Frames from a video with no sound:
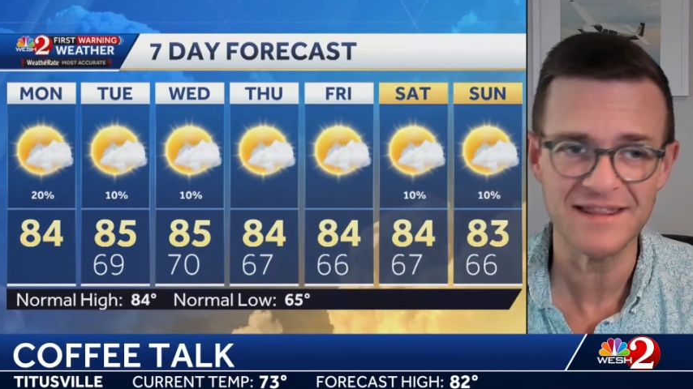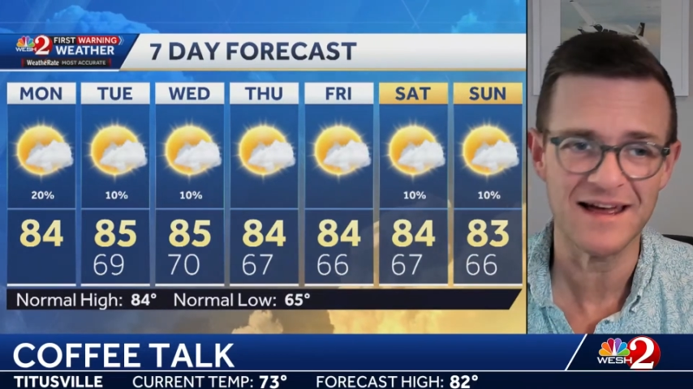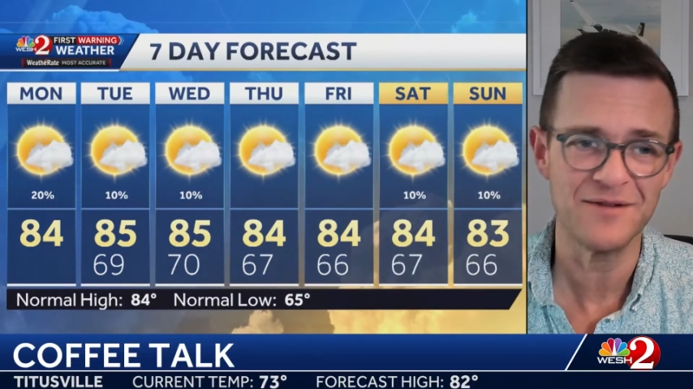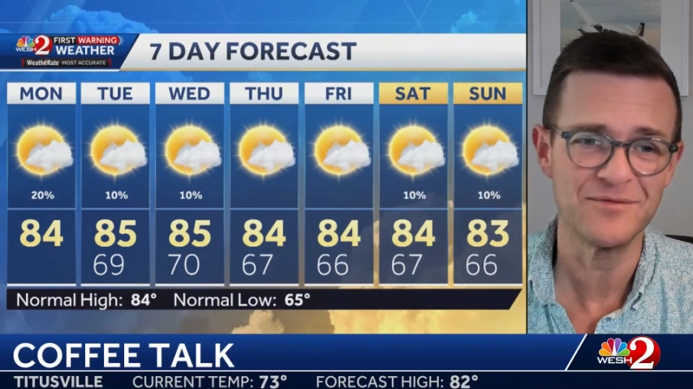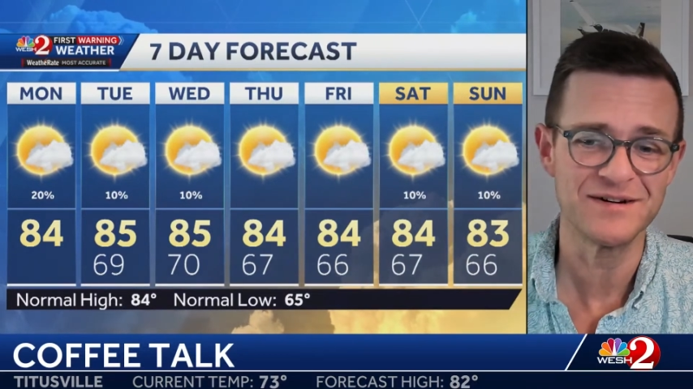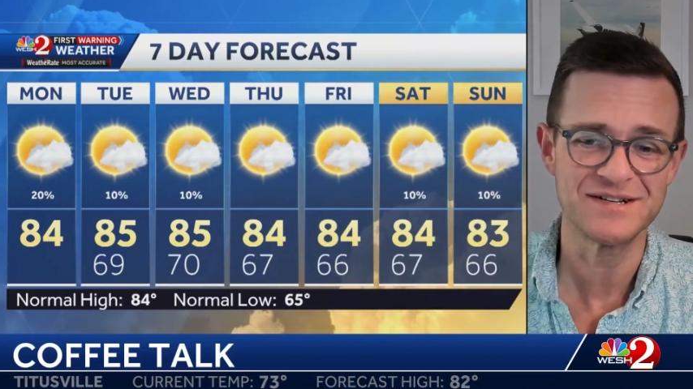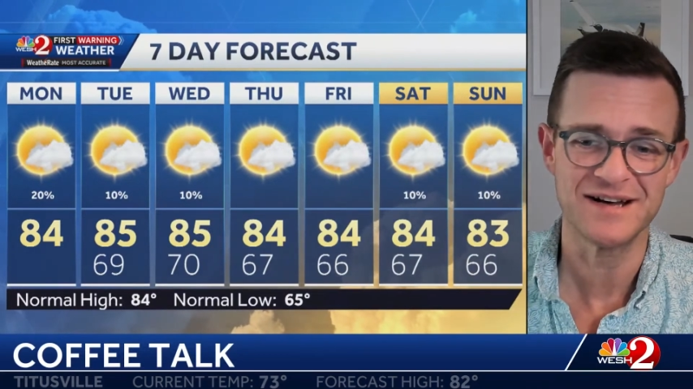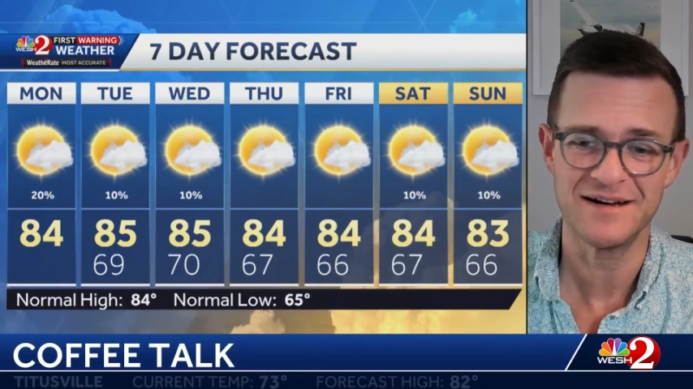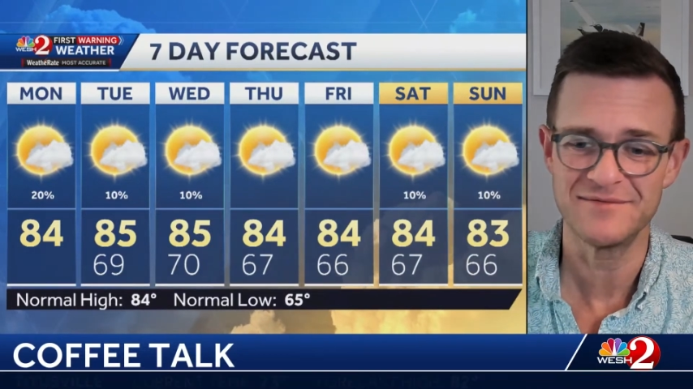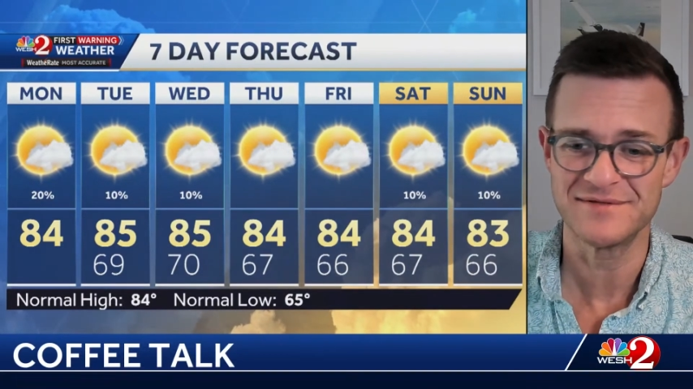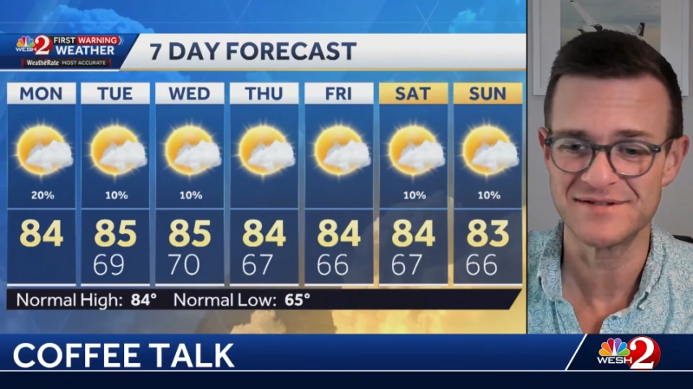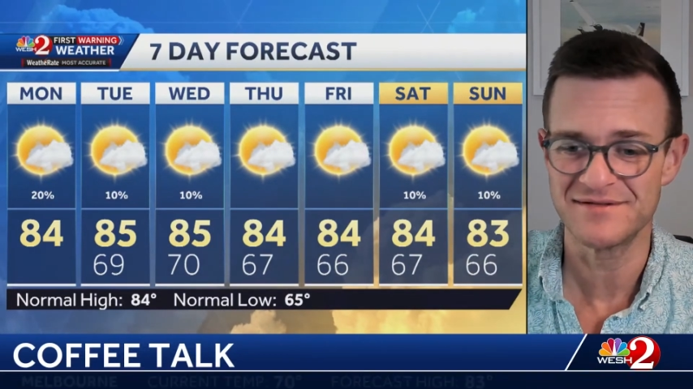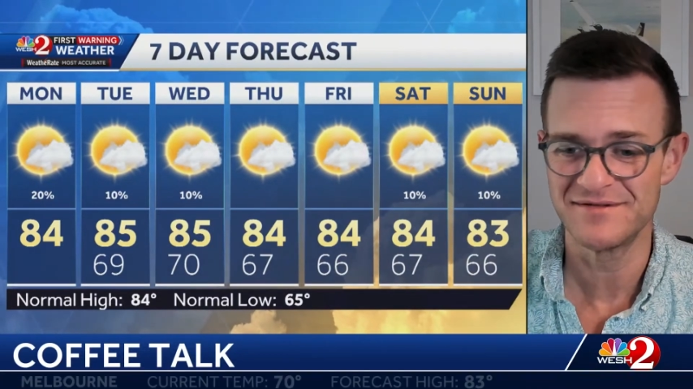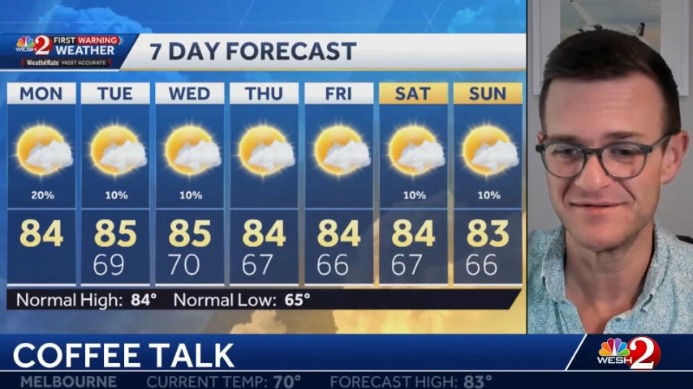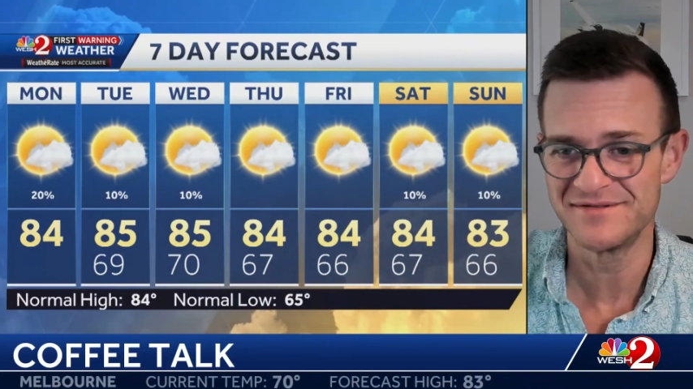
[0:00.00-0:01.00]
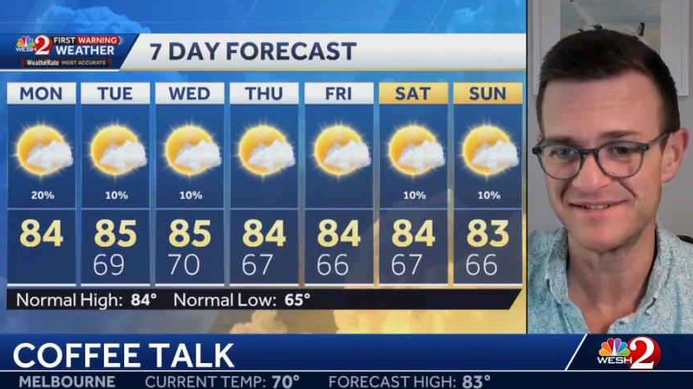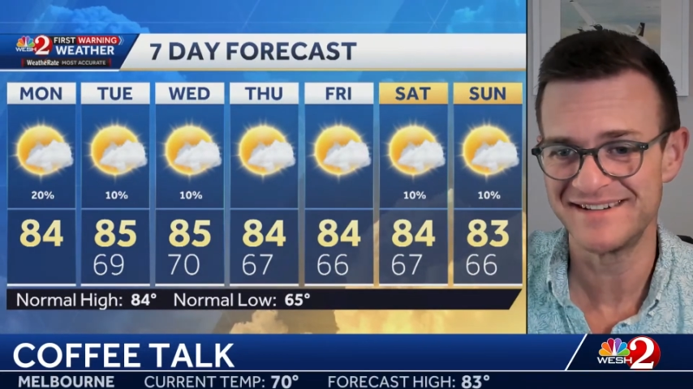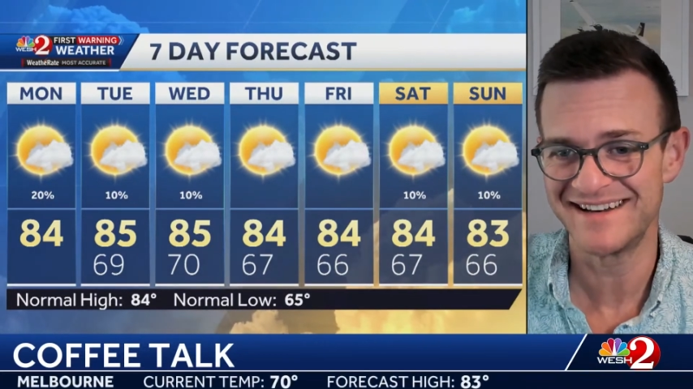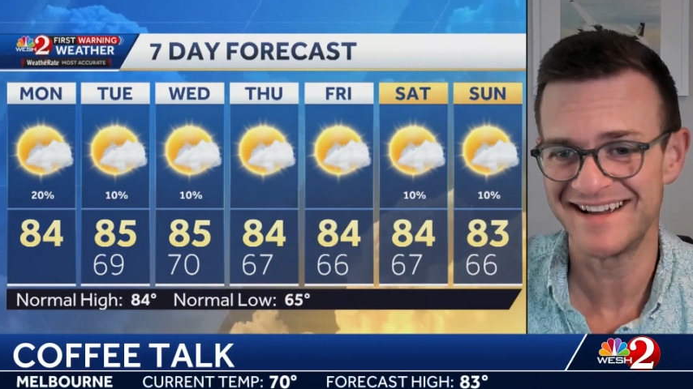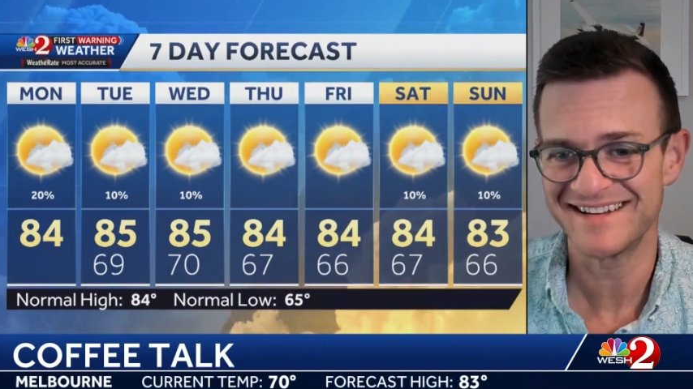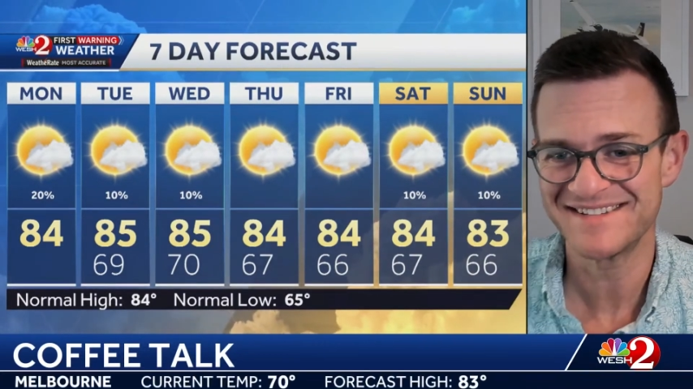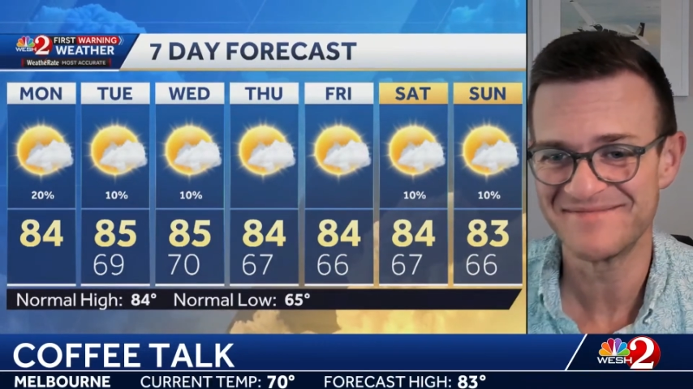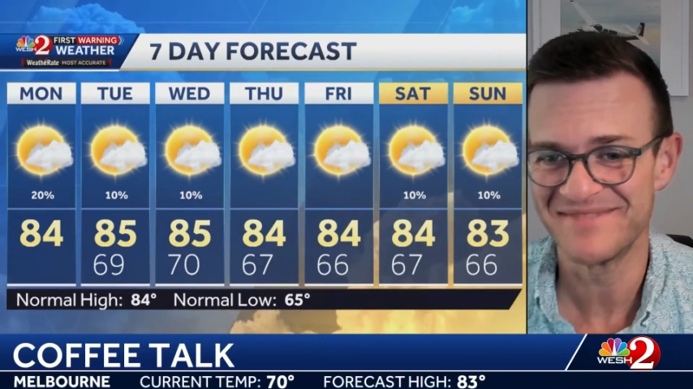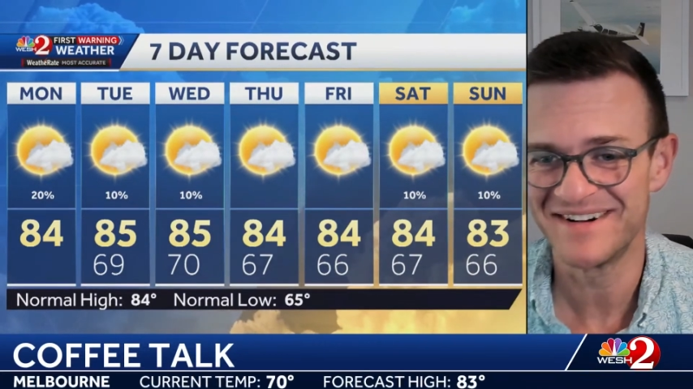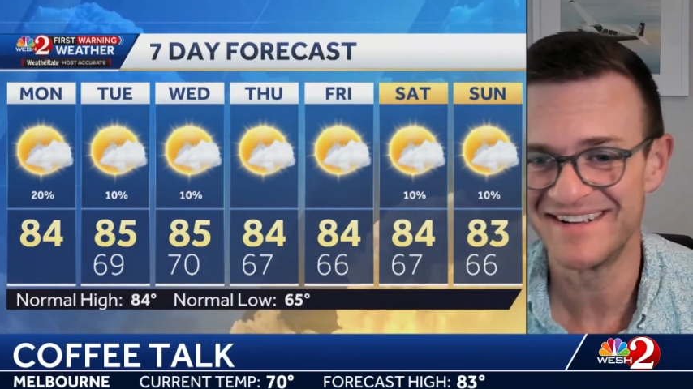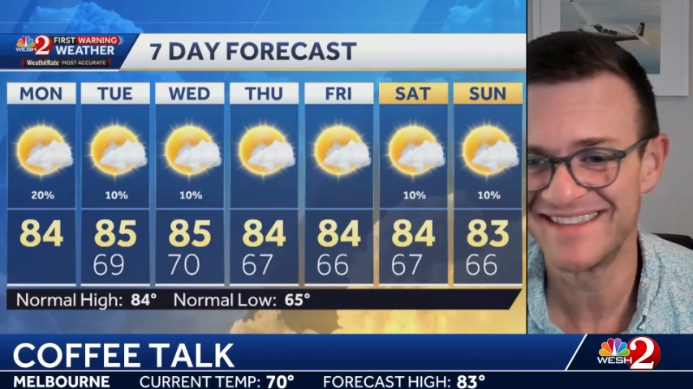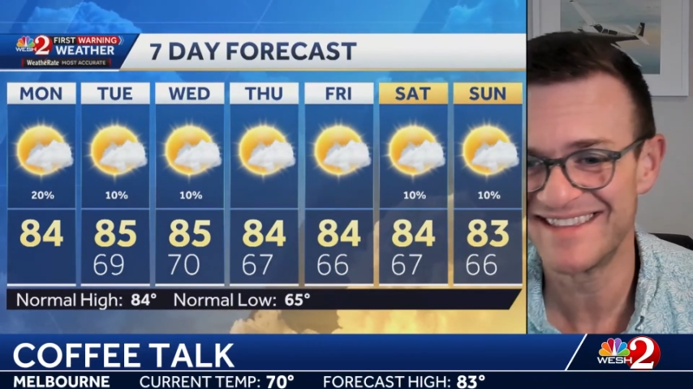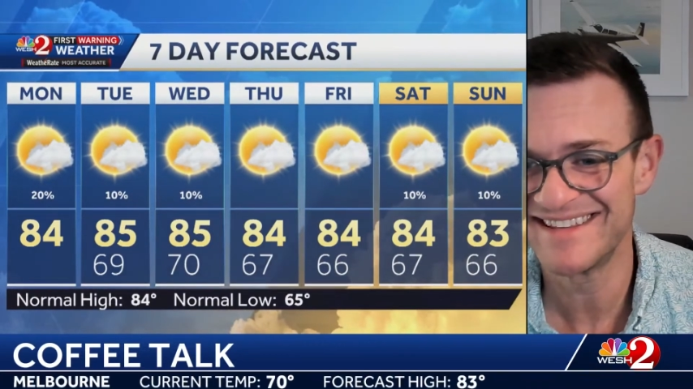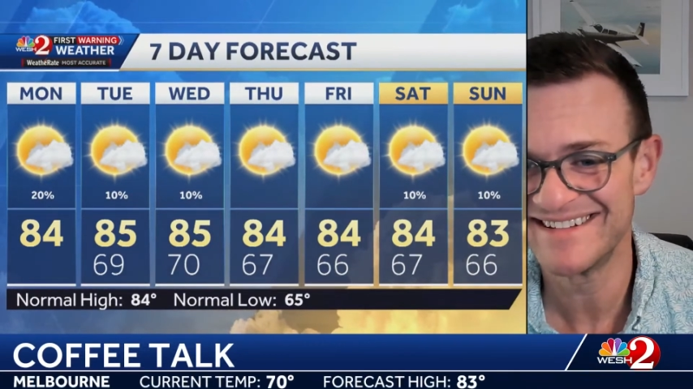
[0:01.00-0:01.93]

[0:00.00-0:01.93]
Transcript: I wish I was cruising next month.